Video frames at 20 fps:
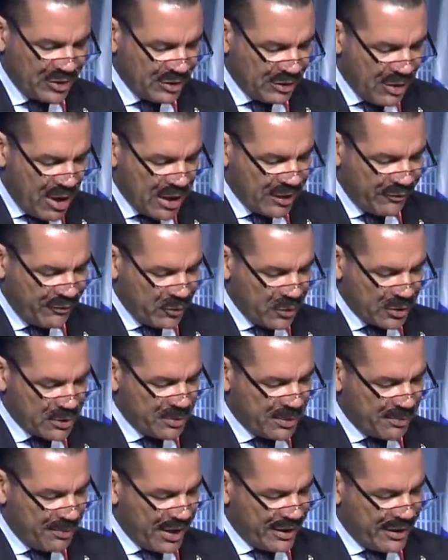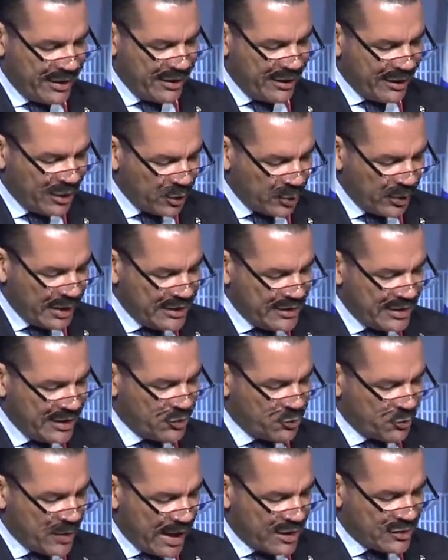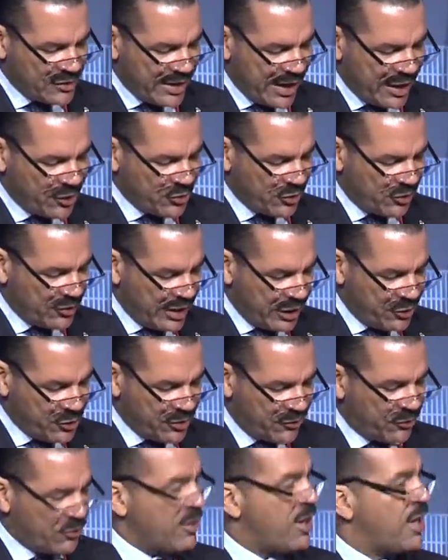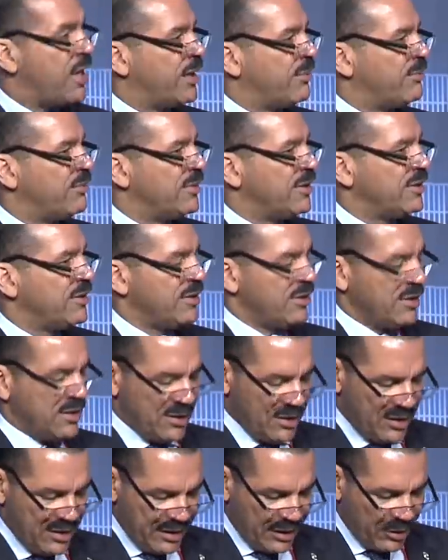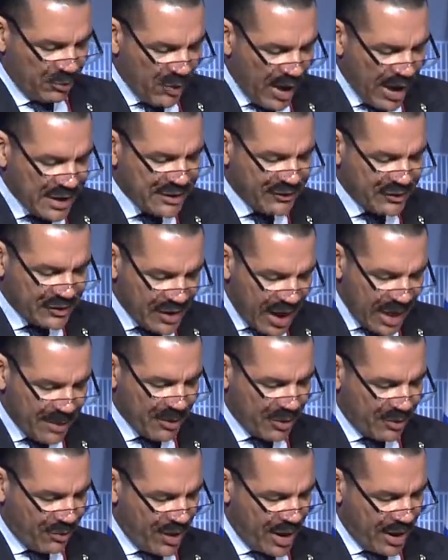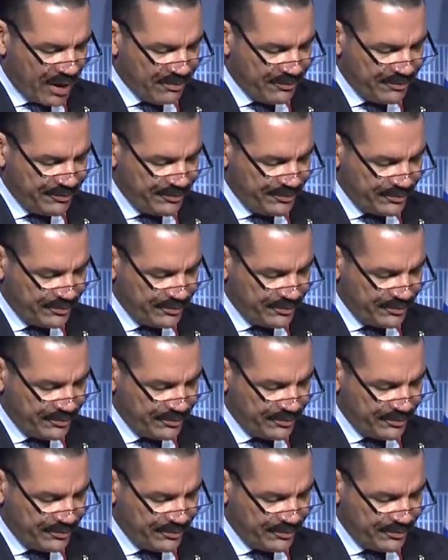to law enforcement by the increasing transnational nature of crime, the rise of cybercrime,